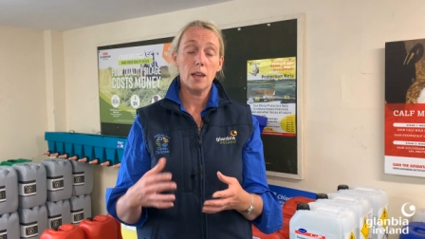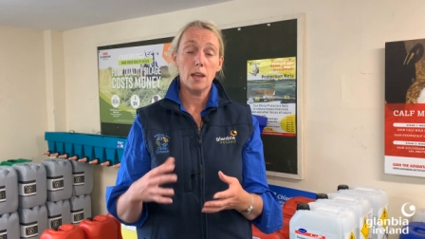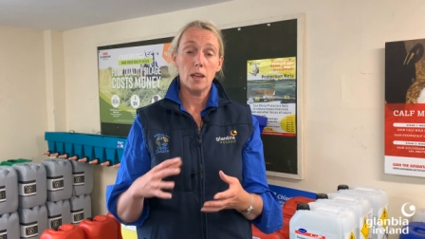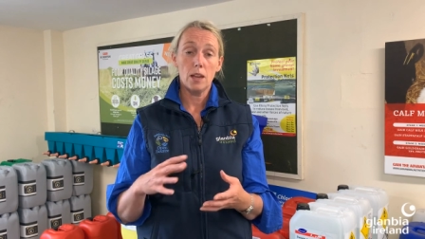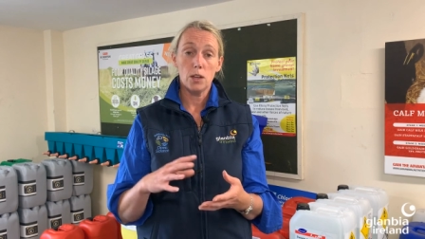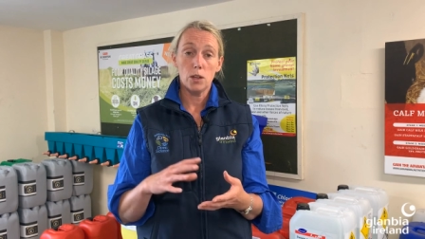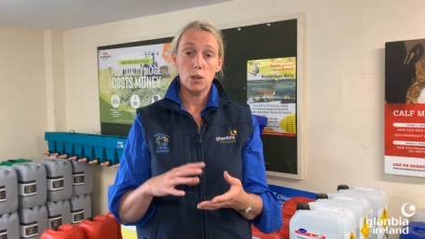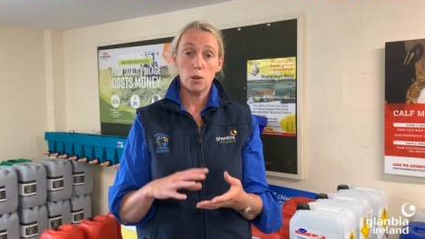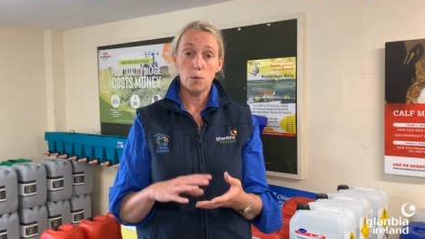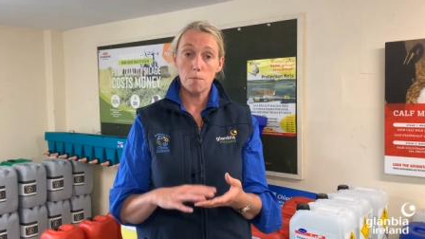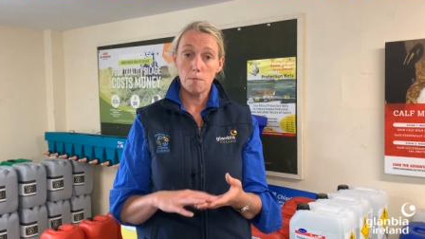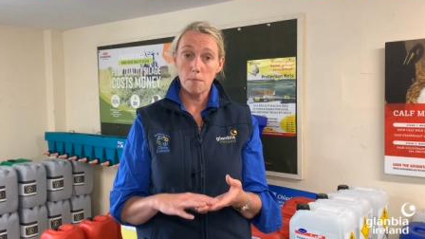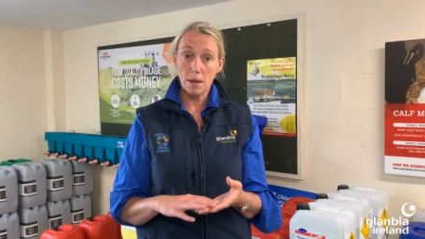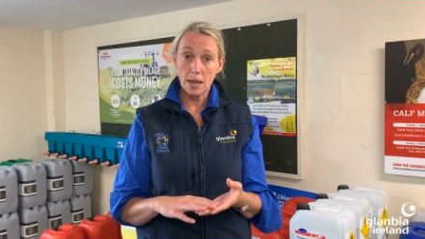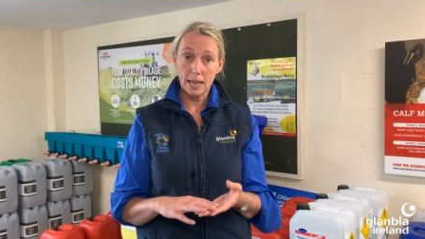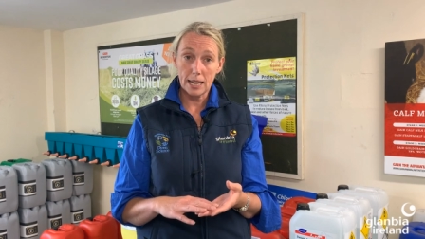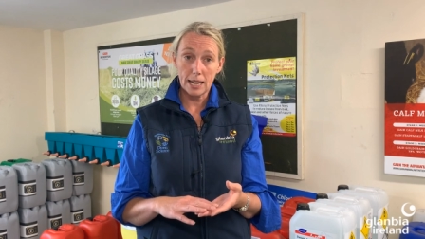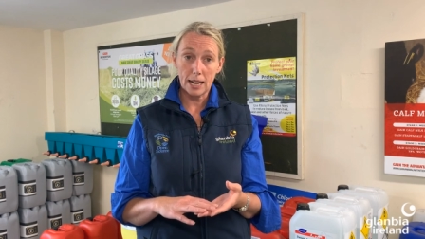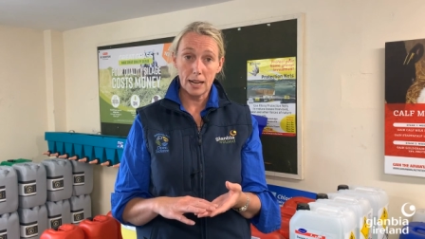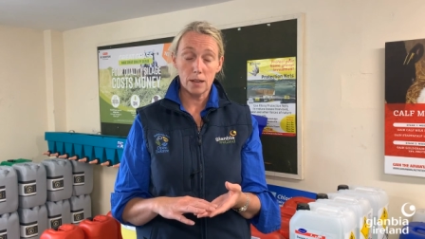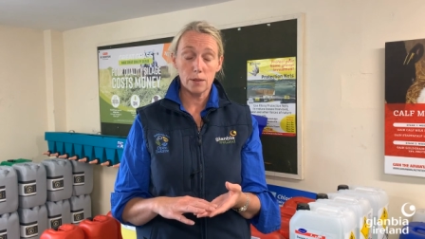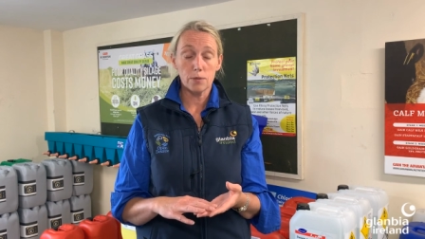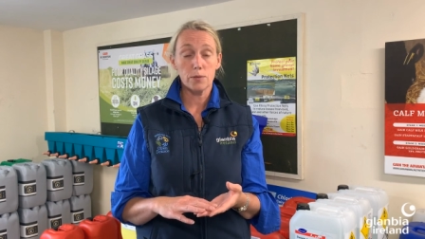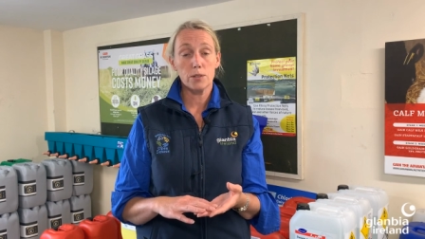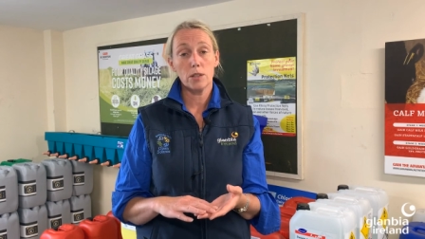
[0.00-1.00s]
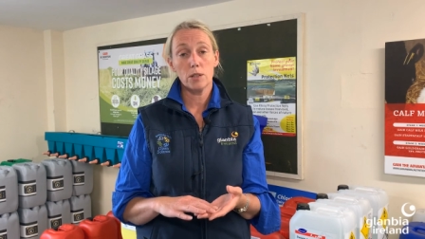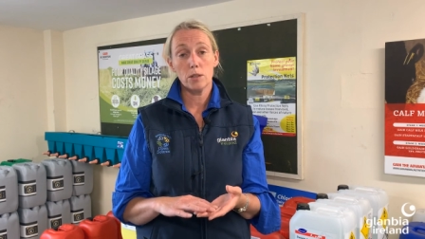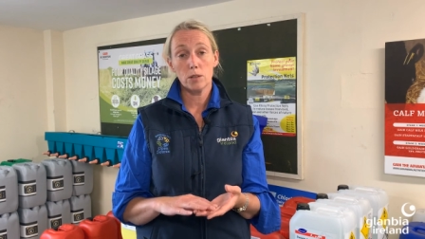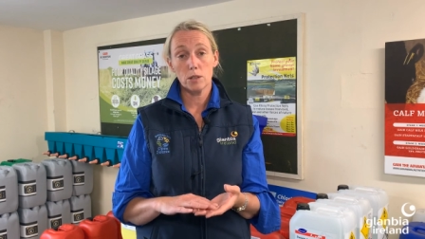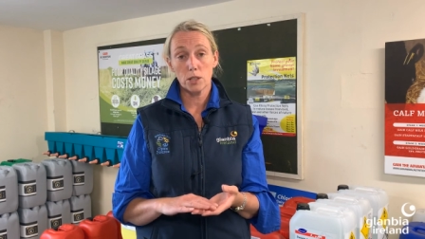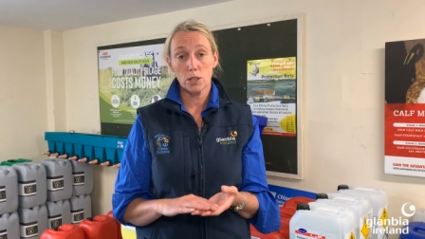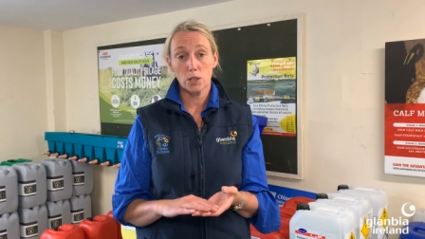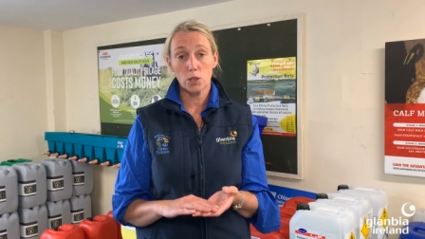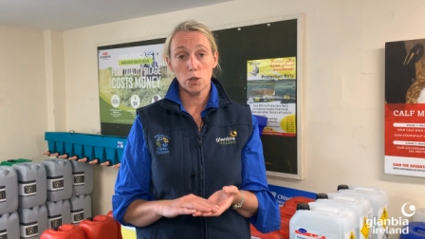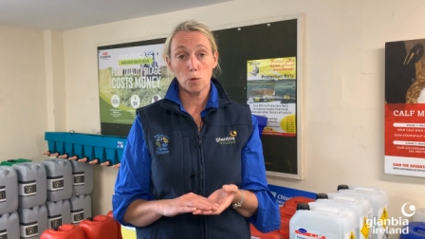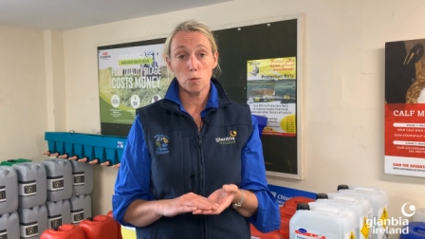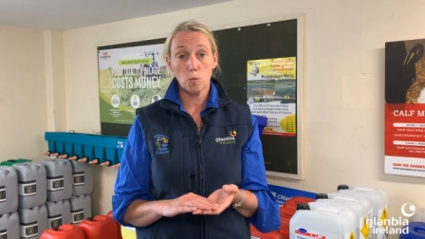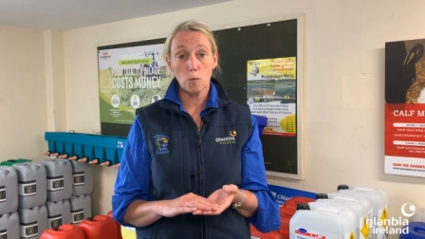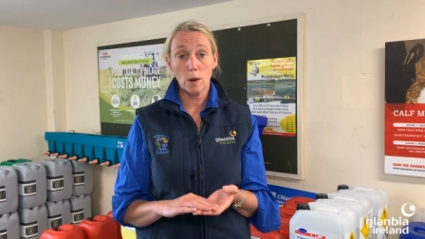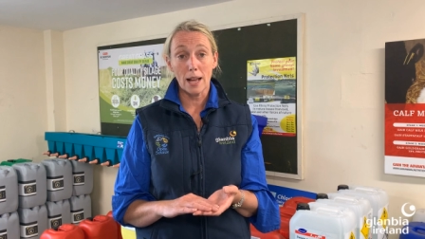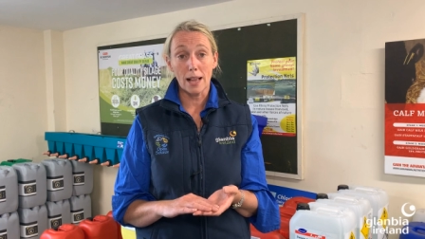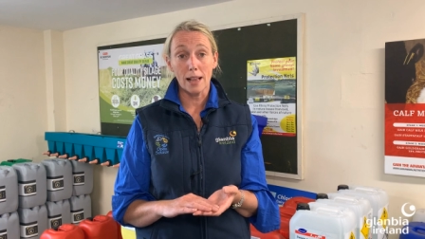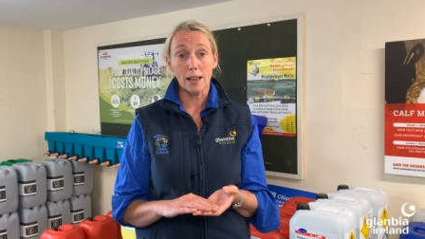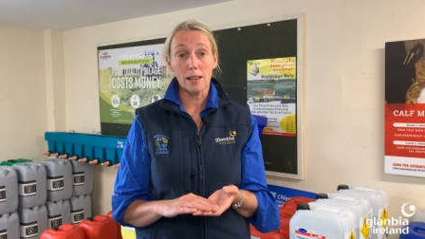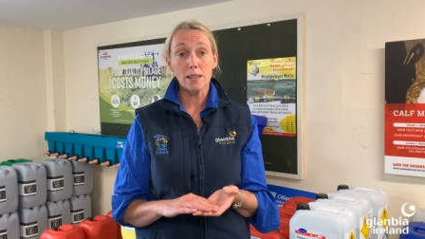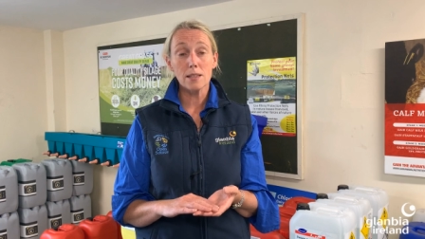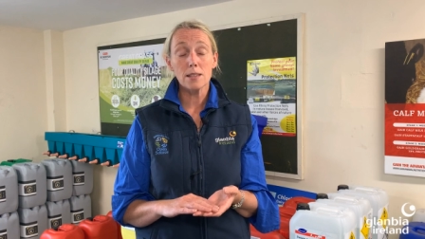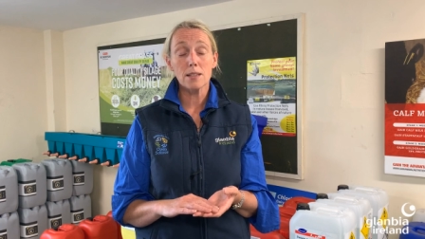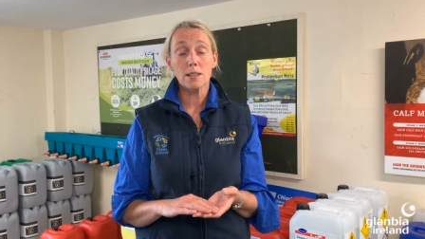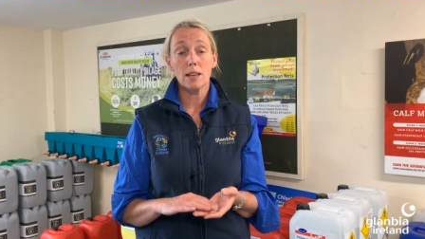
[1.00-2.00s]
You may have to look at your
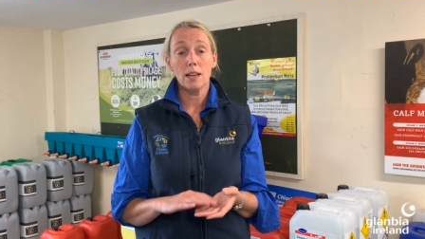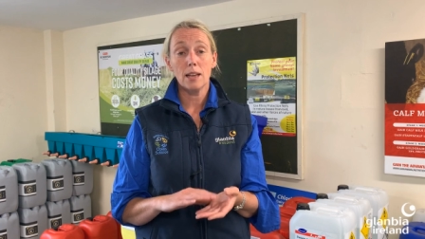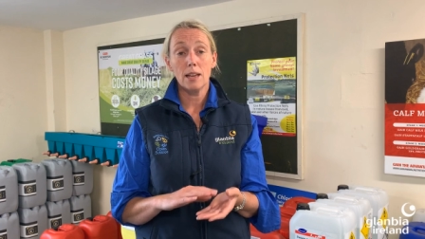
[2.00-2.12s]
wells.